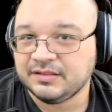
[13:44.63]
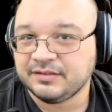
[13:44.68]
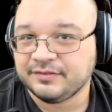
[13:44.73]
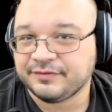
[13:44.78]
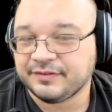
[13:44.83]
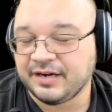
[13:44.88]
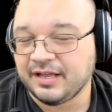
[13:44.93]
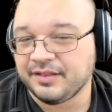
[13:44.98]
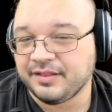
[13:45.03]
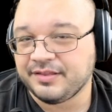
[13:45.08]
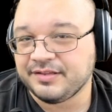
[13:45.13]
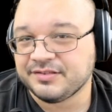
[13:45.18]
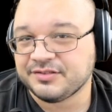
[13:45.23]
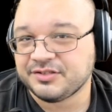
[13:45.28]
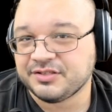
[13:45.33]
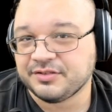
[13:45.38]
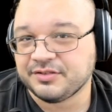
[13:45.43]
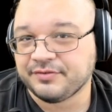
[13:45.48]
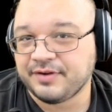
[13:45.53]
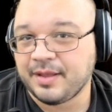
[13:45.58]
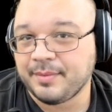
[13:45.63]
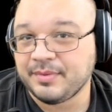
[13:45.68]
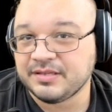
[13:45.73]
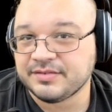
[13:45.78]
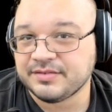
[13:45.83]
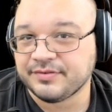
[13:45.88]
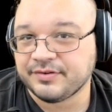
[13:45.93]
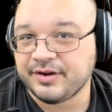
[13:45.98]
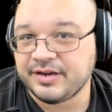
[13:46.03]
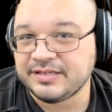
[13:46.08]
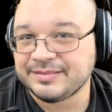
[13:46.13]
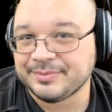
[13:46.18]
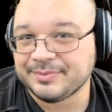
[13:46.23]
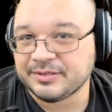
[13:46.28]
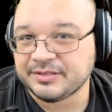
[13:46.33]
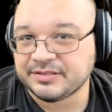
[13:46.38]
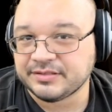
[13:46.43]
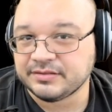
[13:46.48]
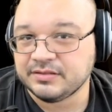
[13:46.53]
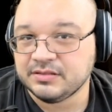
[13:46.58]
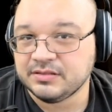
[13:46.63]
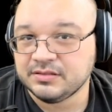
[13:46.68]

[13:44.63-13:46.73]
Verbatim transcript: For now, these are just the ramblings of a crazy person